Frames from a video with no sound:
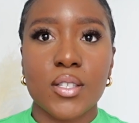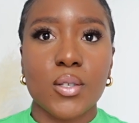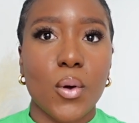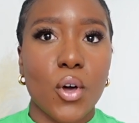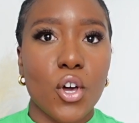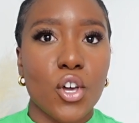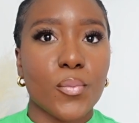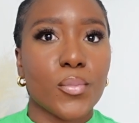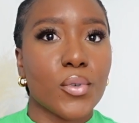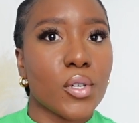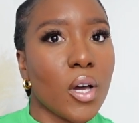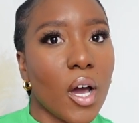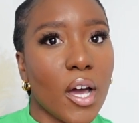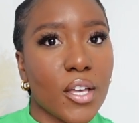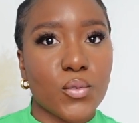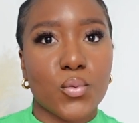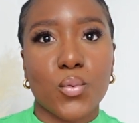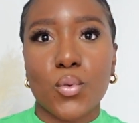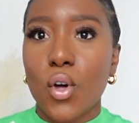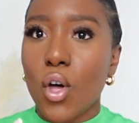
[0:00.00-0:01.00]
So I hope you
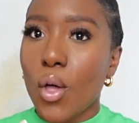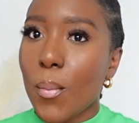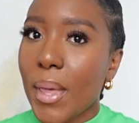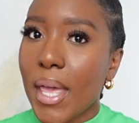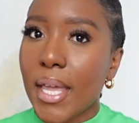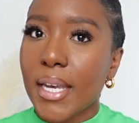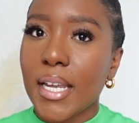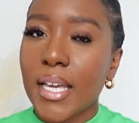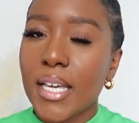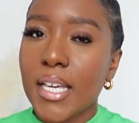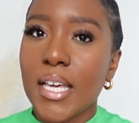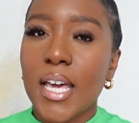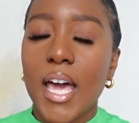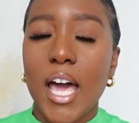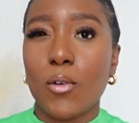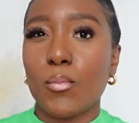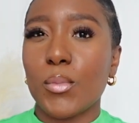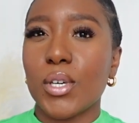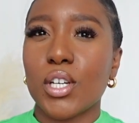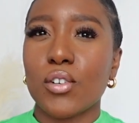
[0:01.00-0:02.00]
guys will comment
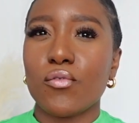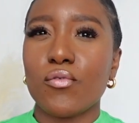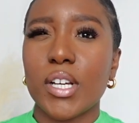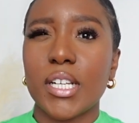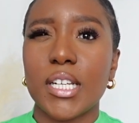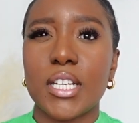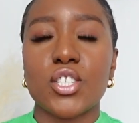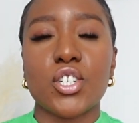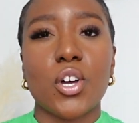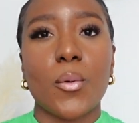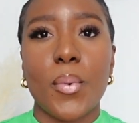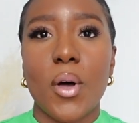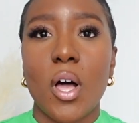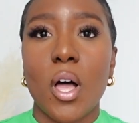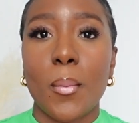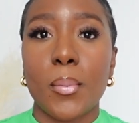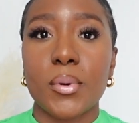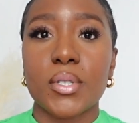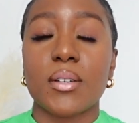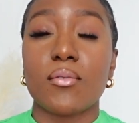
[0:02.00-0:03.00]
and we can really chop it
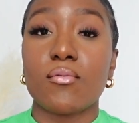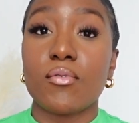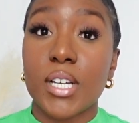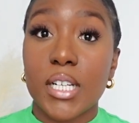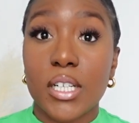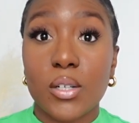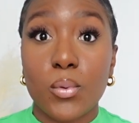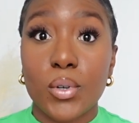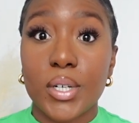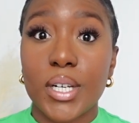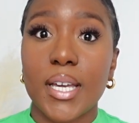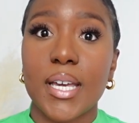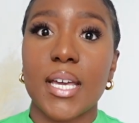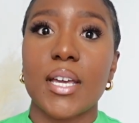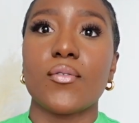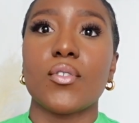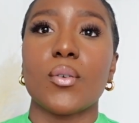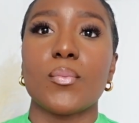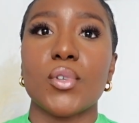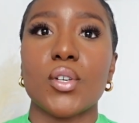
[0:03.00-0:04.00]
up, because I really want to hear
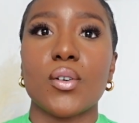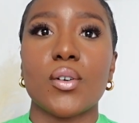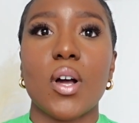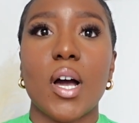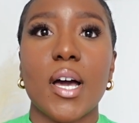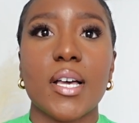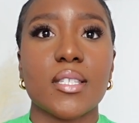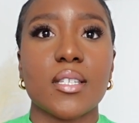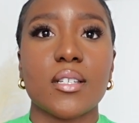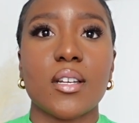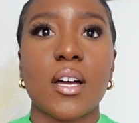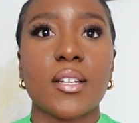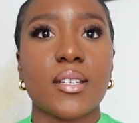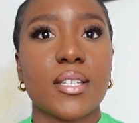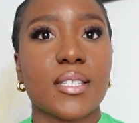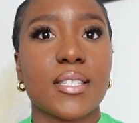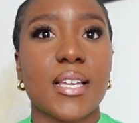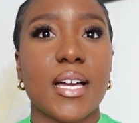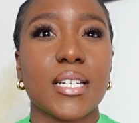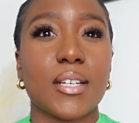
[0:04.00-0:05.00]
from you guys and
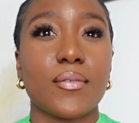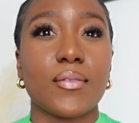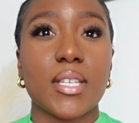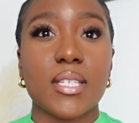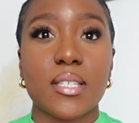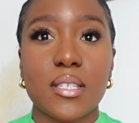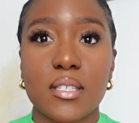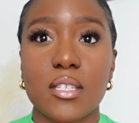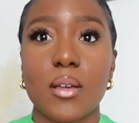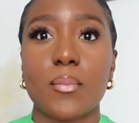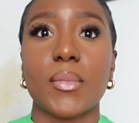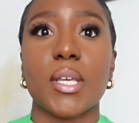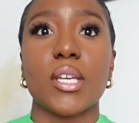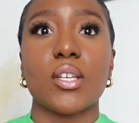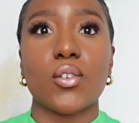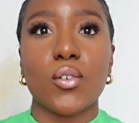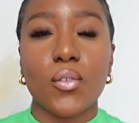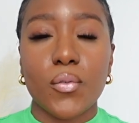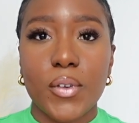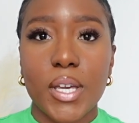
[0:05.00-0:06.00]
understand if this is something
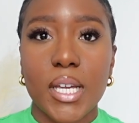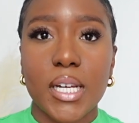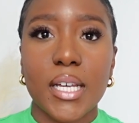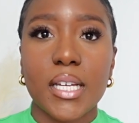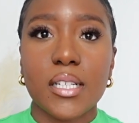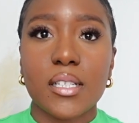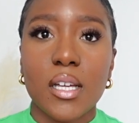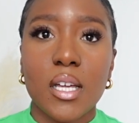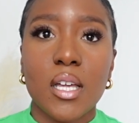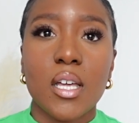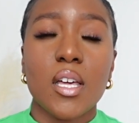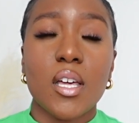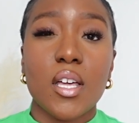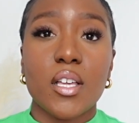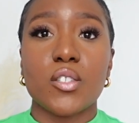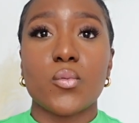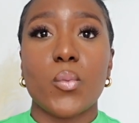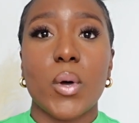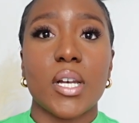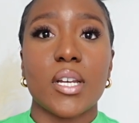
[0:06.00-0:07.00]
you're feeling,
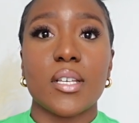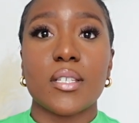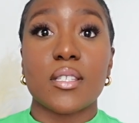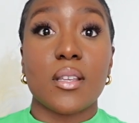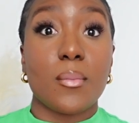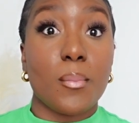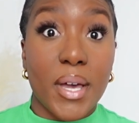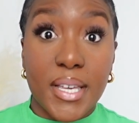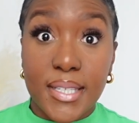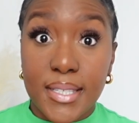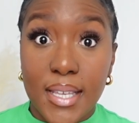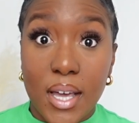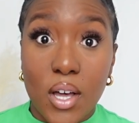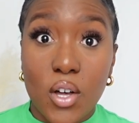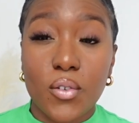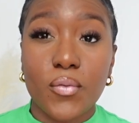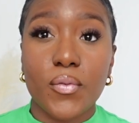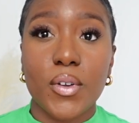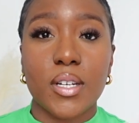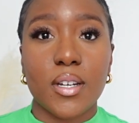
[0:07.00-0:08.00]
as well as
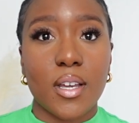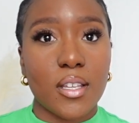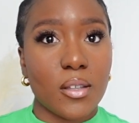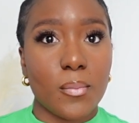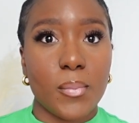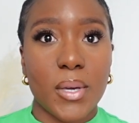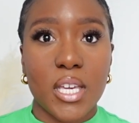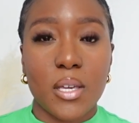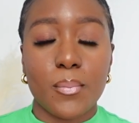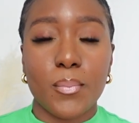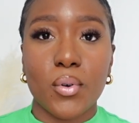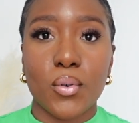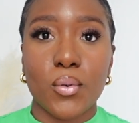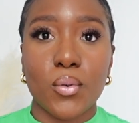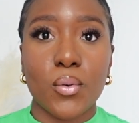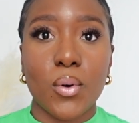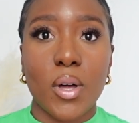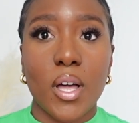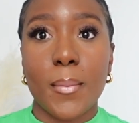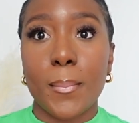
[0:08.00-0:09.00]
myself and other
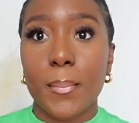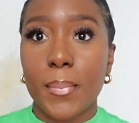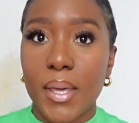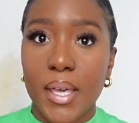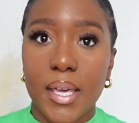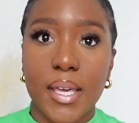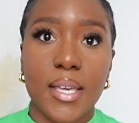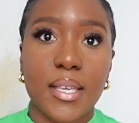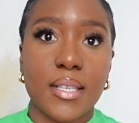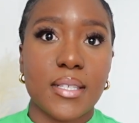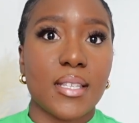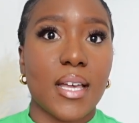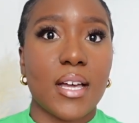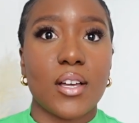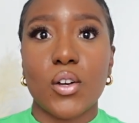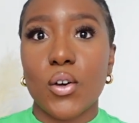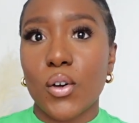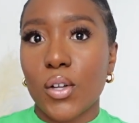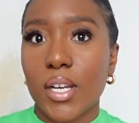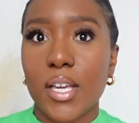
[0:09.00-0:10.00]
people, peers and
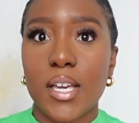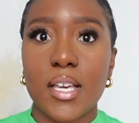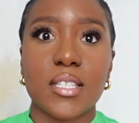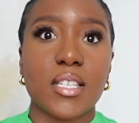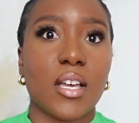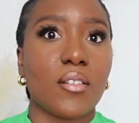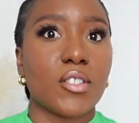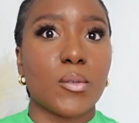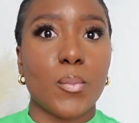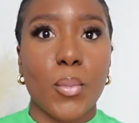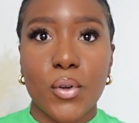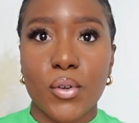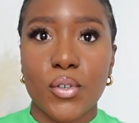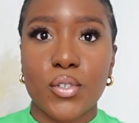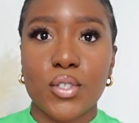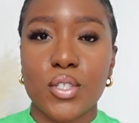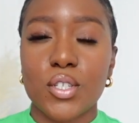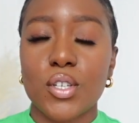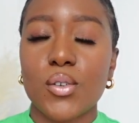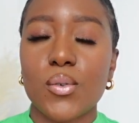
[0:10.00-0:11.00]
colleagues I've spoken
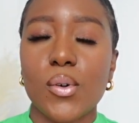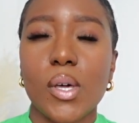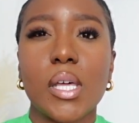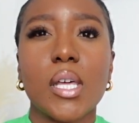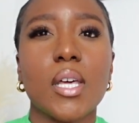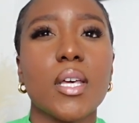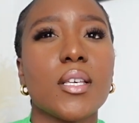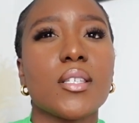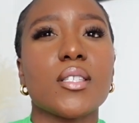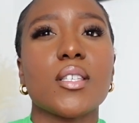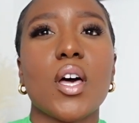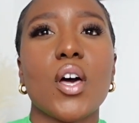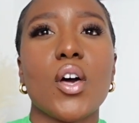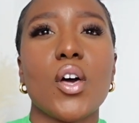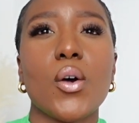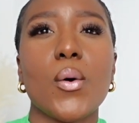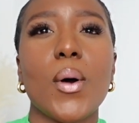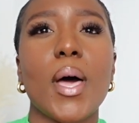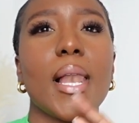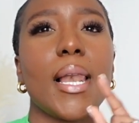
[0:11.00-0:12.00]
to.
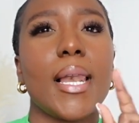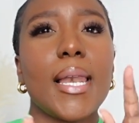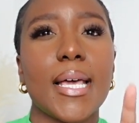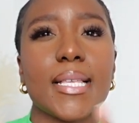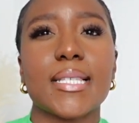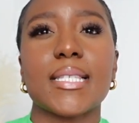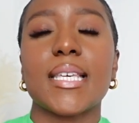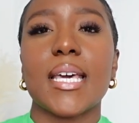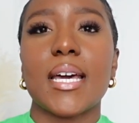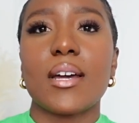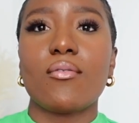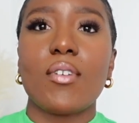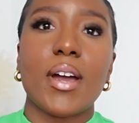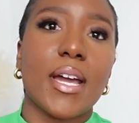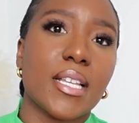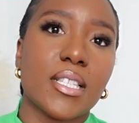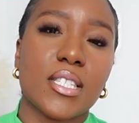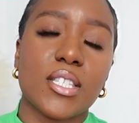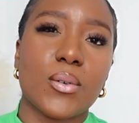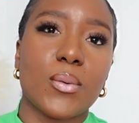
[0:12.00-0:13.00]
So let's get right
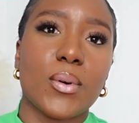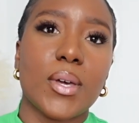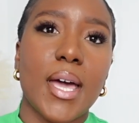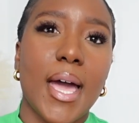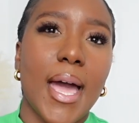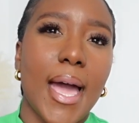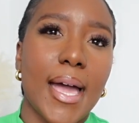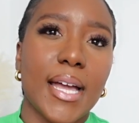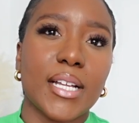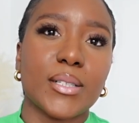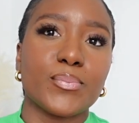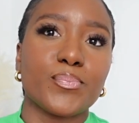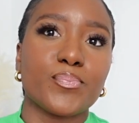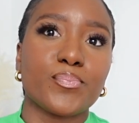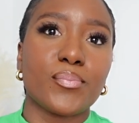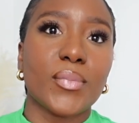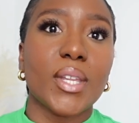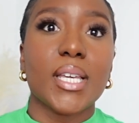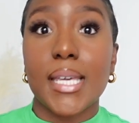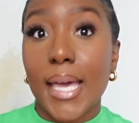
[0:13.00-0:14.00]
into it, and
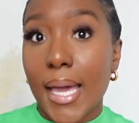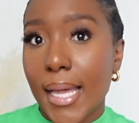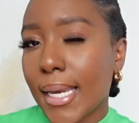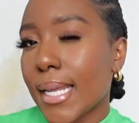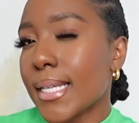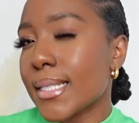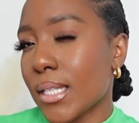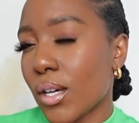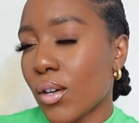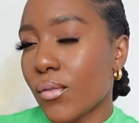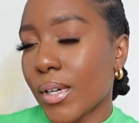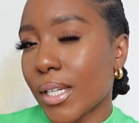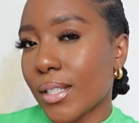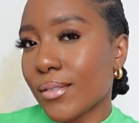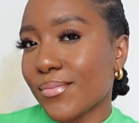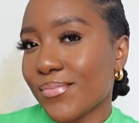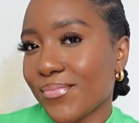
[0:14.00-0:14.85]
yeah, let's delve in.